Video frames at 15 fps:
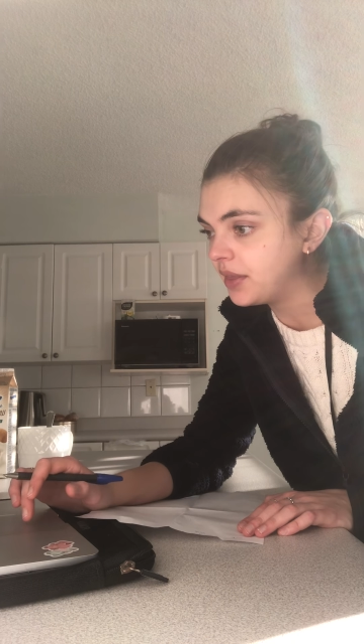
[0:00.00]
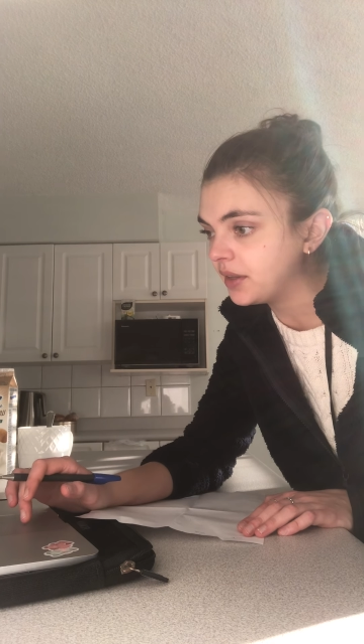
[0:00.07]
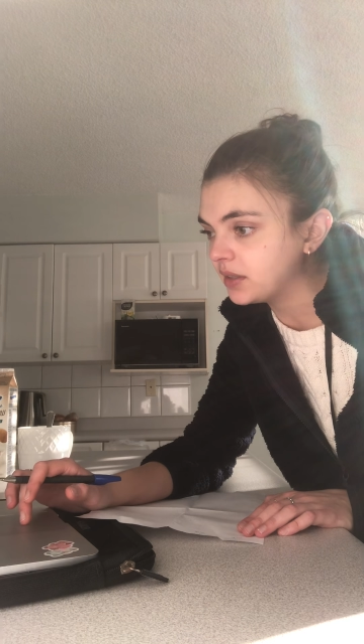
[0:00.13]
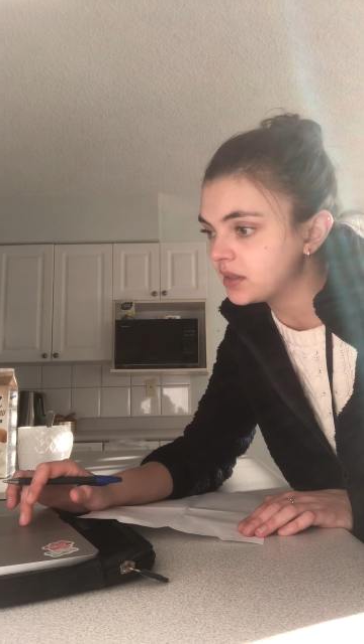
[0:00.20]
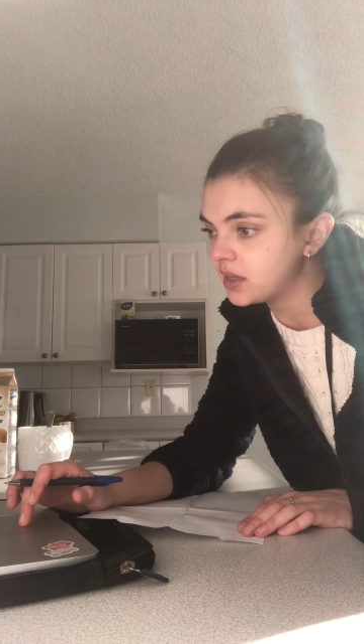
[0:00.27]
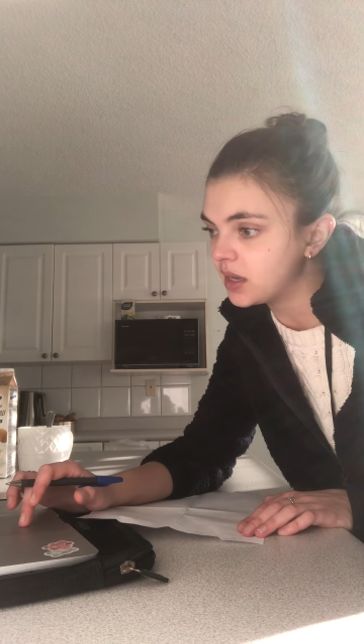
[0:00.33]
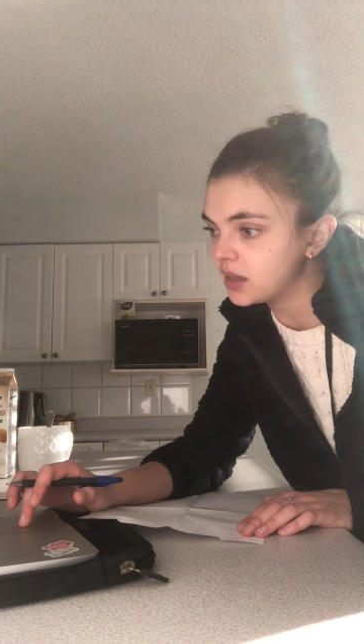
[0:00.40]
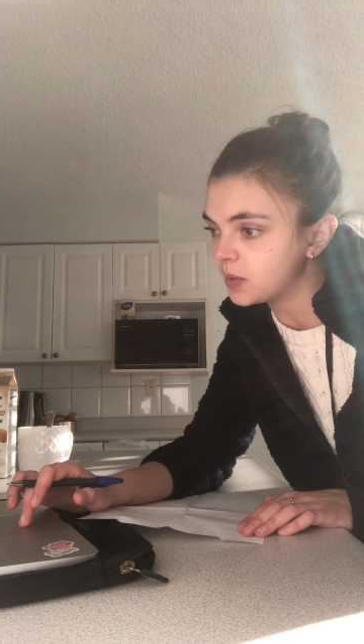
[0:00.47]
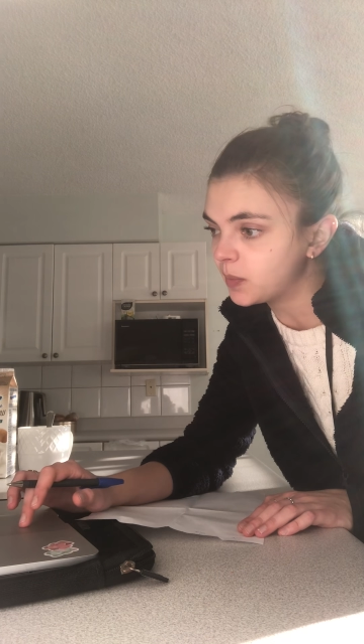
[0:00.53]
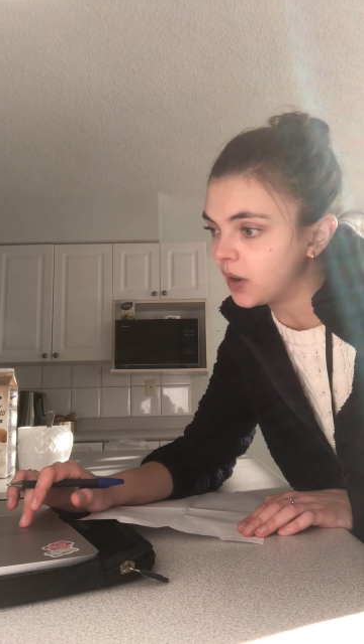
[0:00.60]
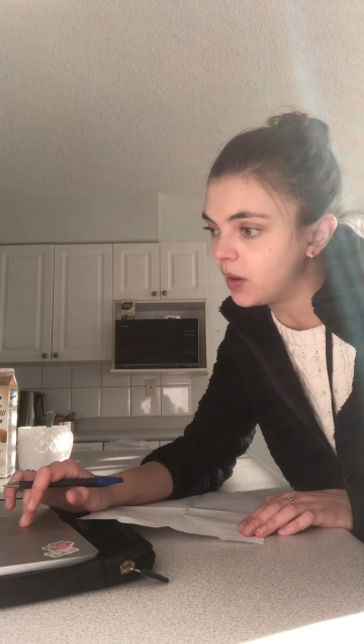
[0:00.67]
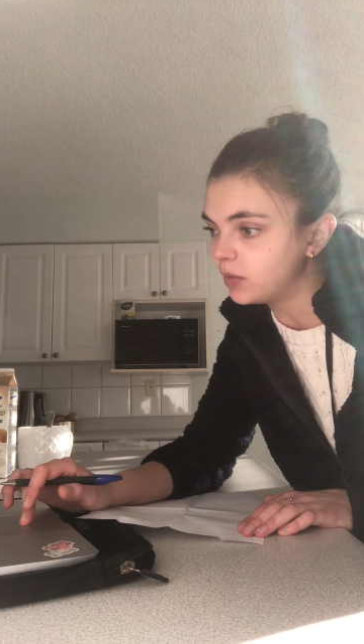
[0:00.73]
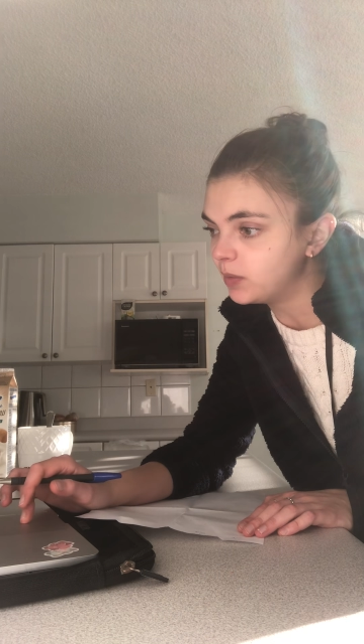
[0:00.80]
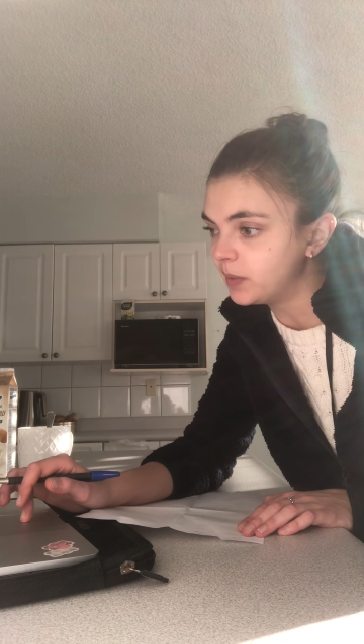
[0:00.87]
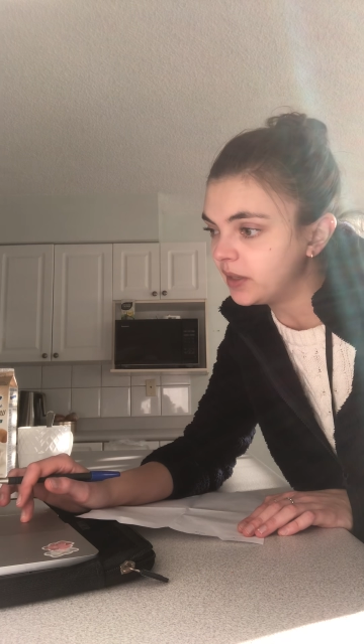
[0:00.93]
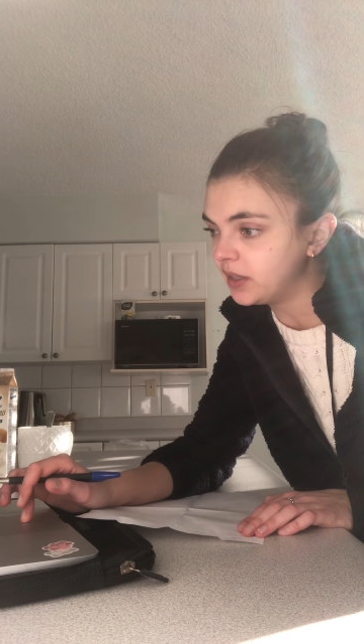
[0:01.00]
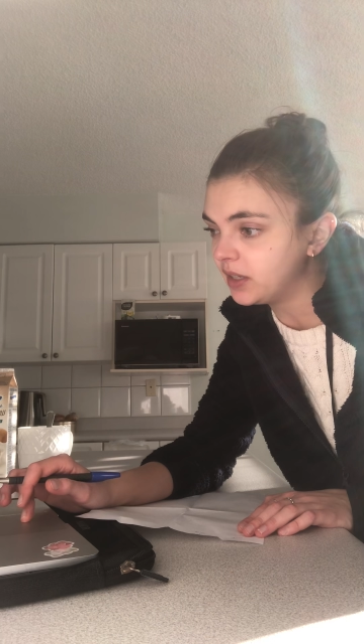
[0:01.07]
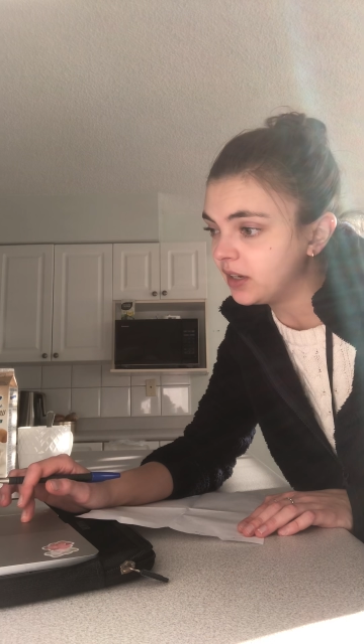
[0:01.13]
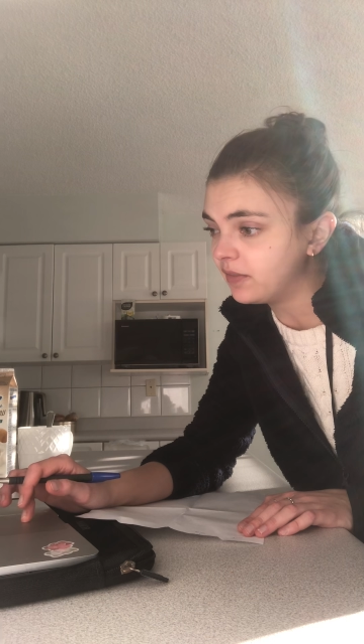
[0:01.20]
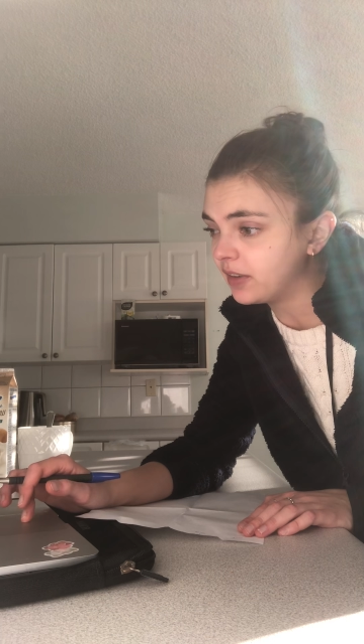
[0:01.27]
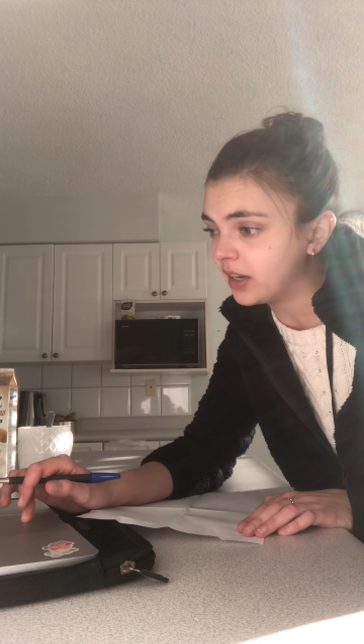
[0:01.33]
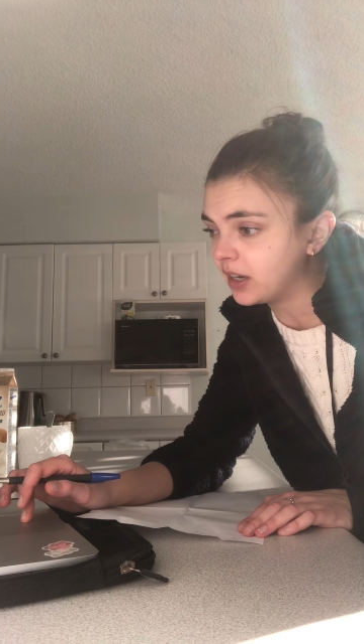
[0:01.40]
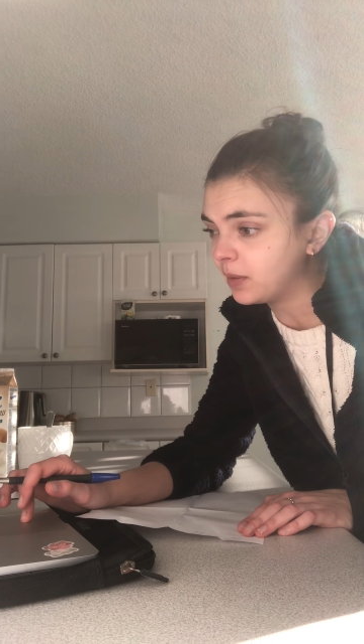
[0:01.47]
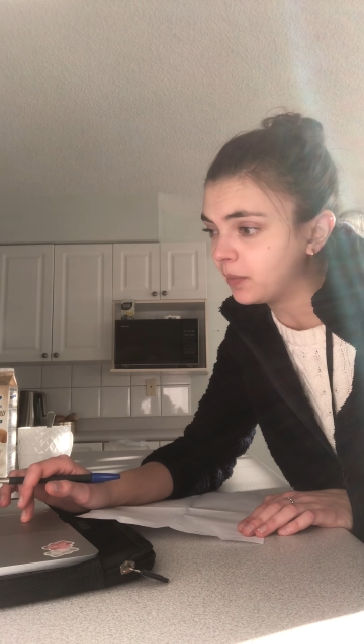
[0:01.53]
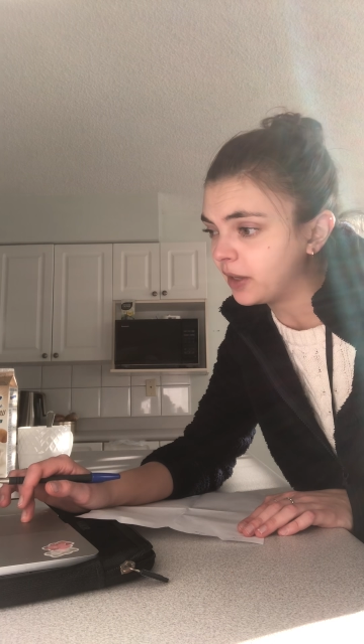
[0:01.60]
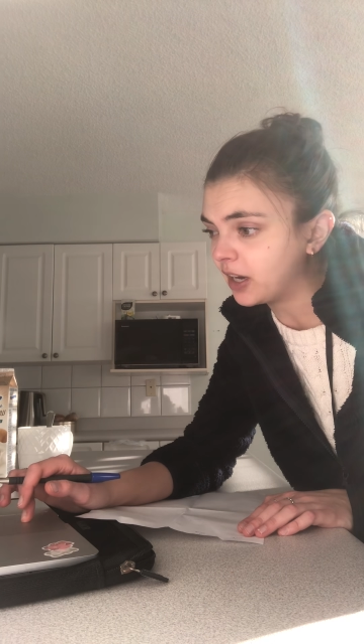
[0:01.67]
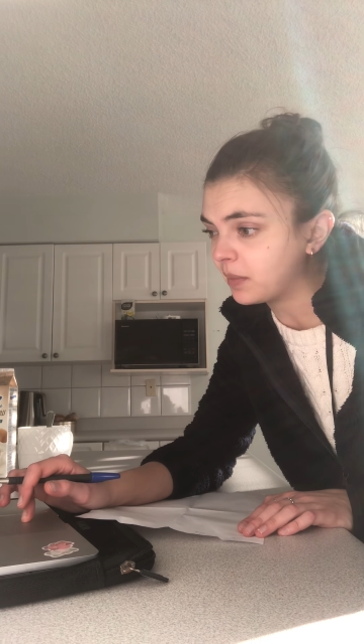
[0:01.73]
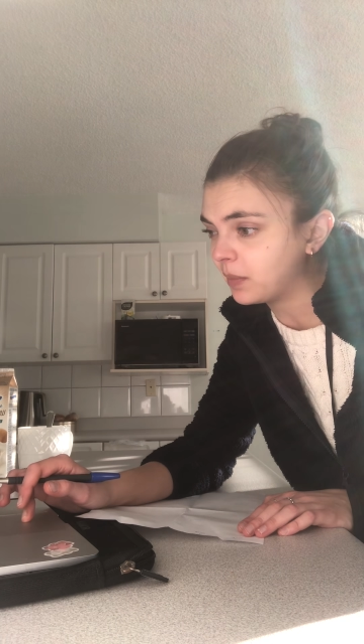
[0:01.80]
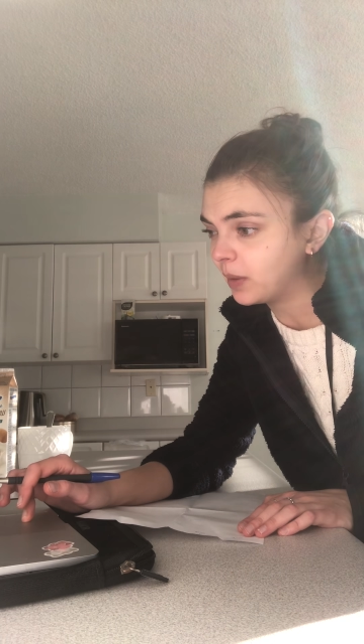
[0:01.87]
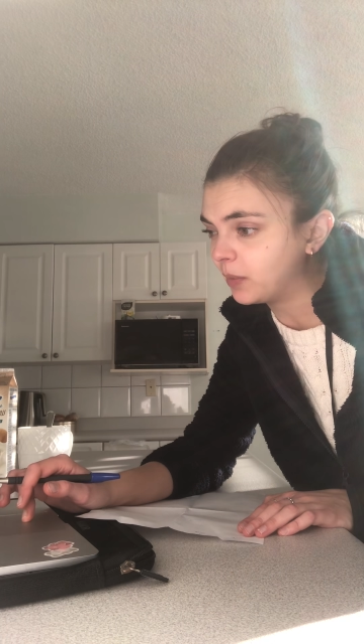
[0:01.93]
thinks that the probability of getting a
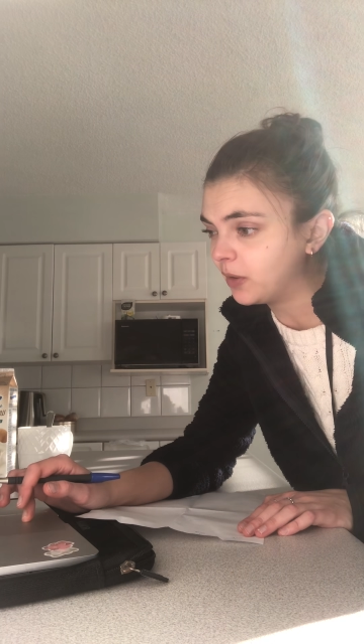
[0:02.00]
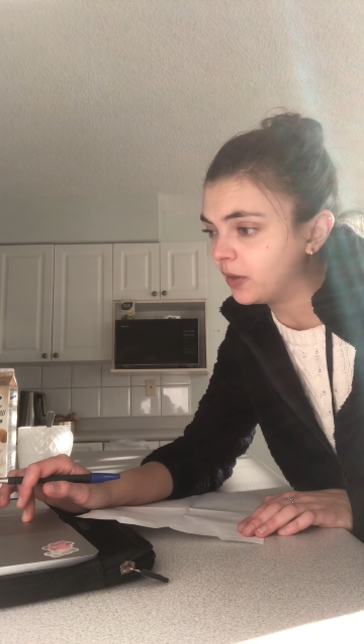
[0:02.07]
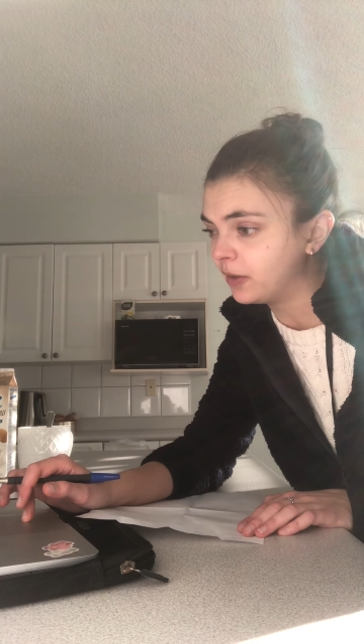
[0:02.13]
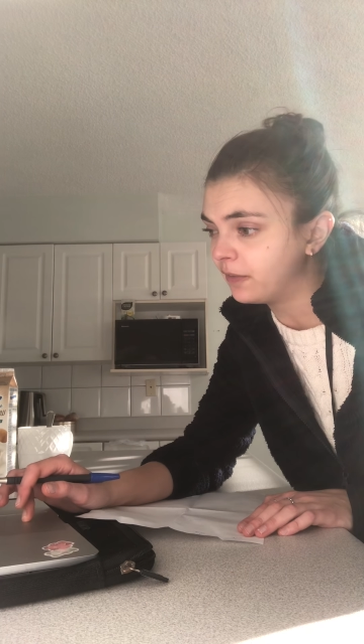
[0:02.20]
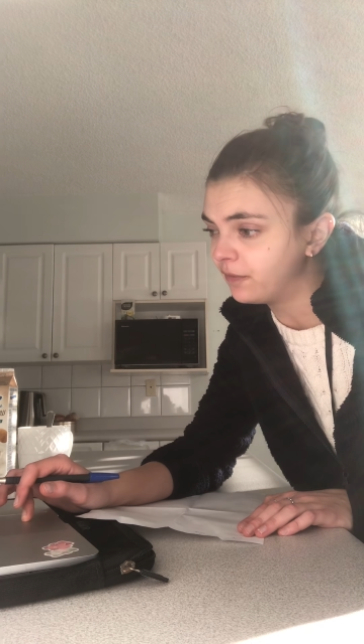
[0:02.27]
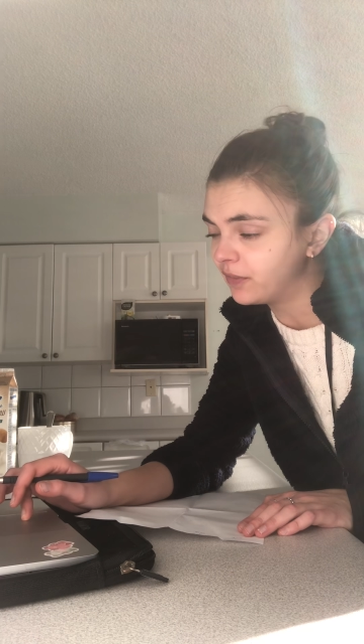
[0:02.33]
black marble on the